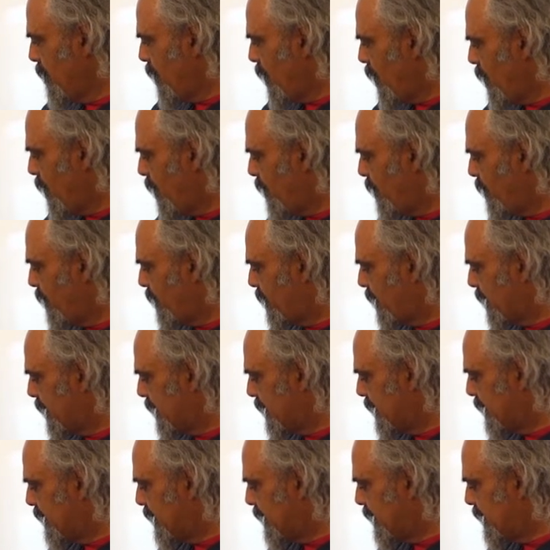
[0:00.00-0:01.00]
of
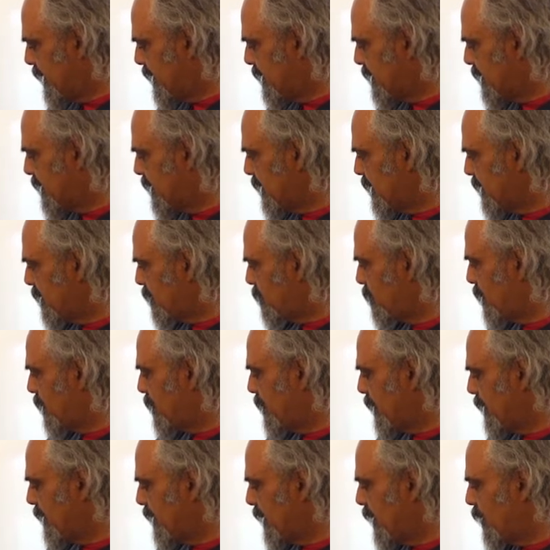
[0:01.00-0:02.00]
the distance
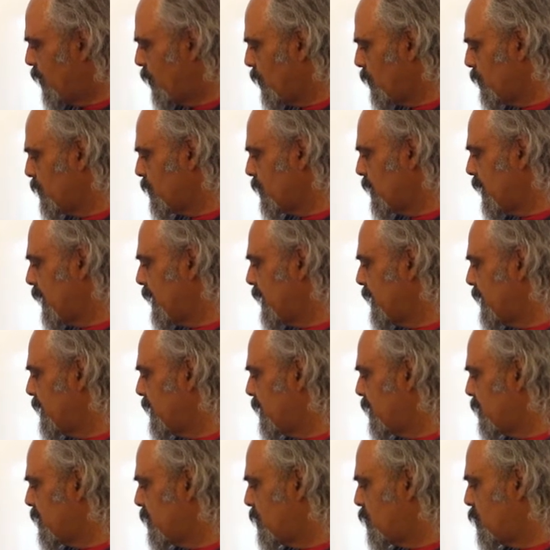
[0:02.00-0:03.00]
between the nose and
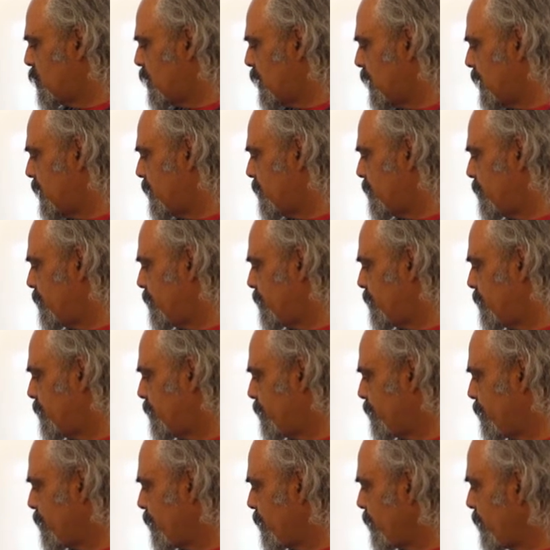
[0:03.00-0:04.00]
the chin.
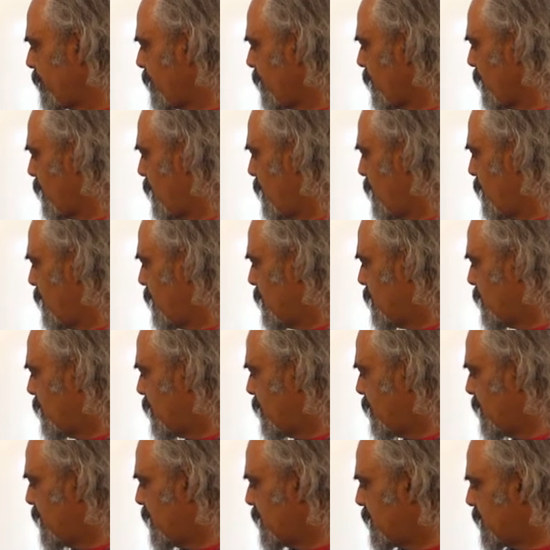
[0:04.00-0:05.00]
So
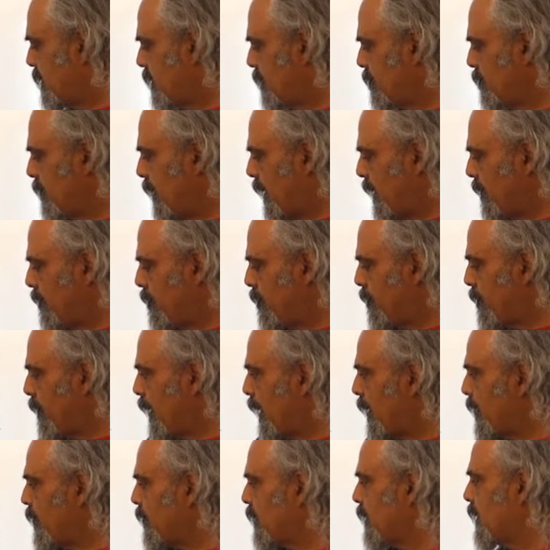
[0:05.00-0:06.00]
this is my
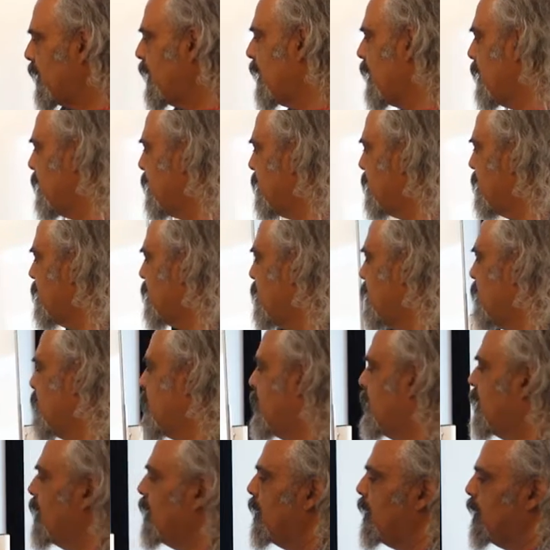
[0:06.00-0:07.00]
mouth line.
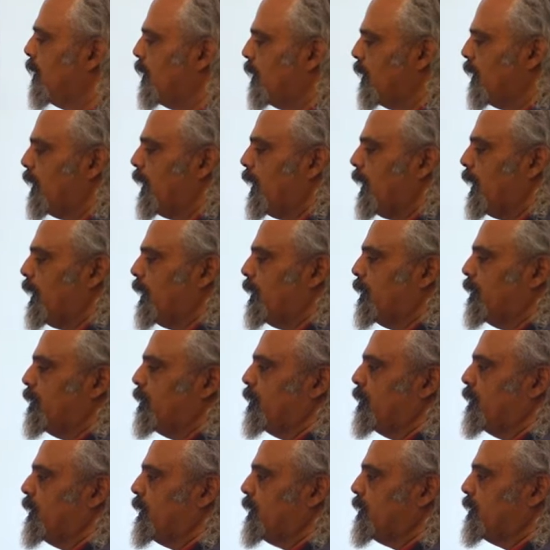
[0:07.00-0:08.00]

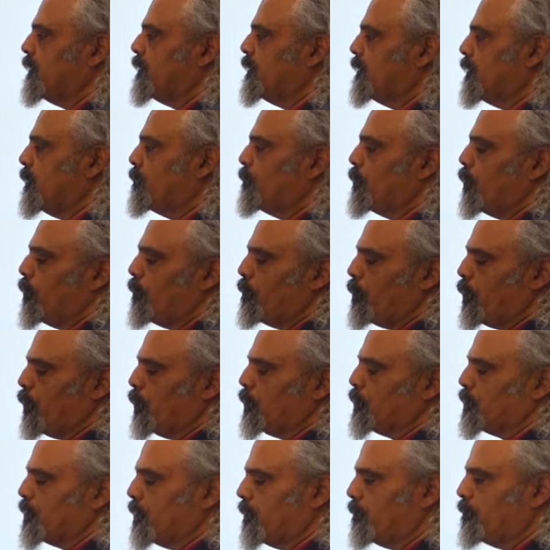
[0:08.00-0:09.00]
And this is the
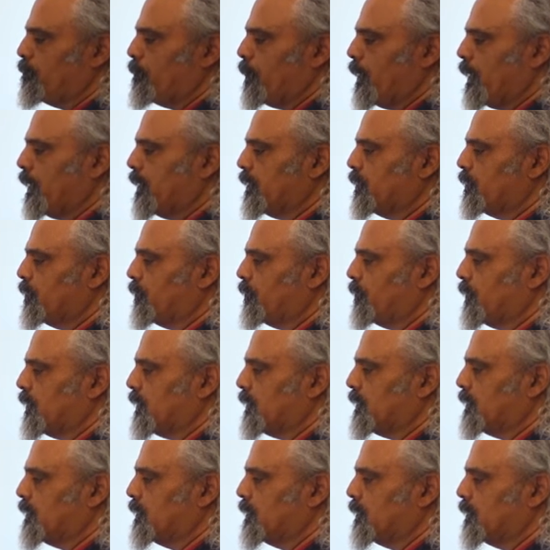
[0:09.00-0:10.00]
proportion part of
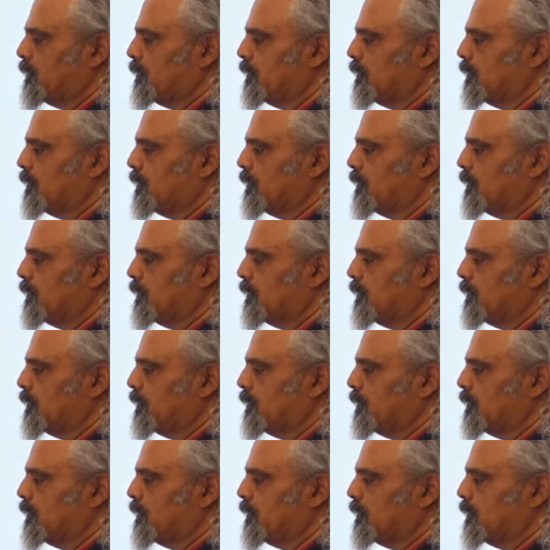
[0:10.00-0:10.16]
it.